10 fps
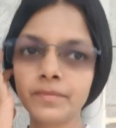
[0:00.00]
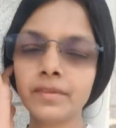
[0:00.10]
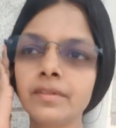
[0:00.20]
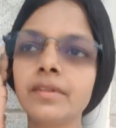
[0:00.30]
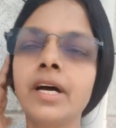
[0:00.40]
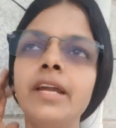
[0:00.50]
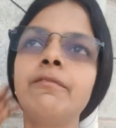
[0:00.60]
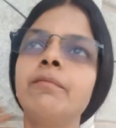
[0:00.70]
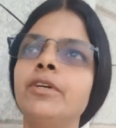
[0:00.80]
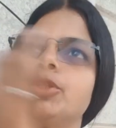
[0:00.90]
I remember
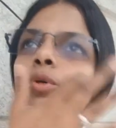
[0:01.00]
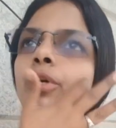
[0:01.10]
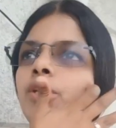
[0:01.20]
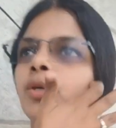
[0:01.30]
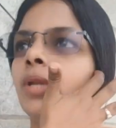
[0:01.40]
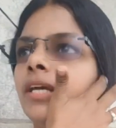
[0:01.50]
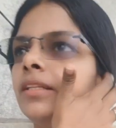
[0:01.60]
showing you like this